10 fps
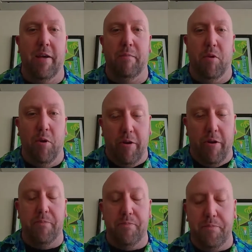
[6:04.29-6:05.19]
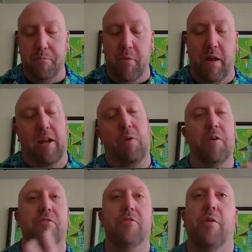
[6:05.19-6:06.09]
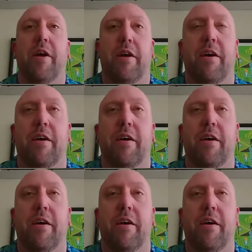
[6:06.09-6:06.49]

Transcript: employers, and I went to a.